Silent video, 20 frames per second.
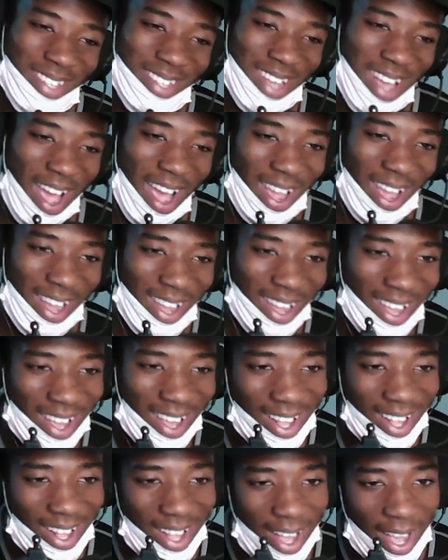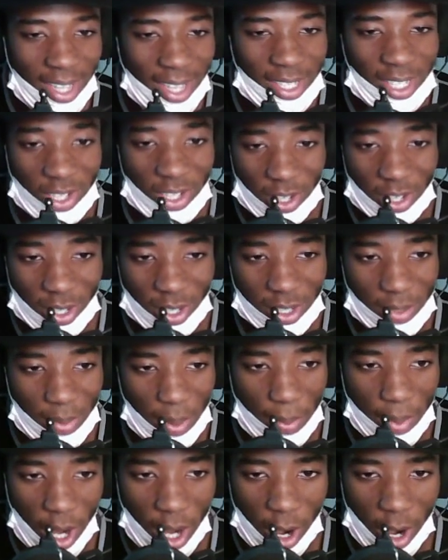Hey, A Star, talk to me, big
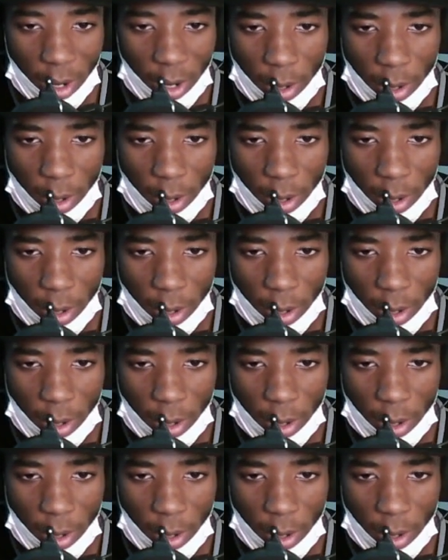dog.